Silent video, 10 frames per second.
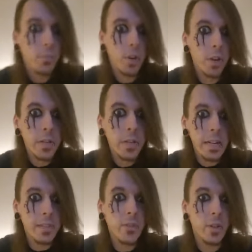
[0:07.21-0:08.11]
We're
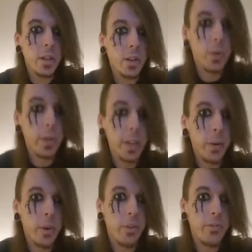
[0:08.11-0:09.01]
not focused. Okay, we're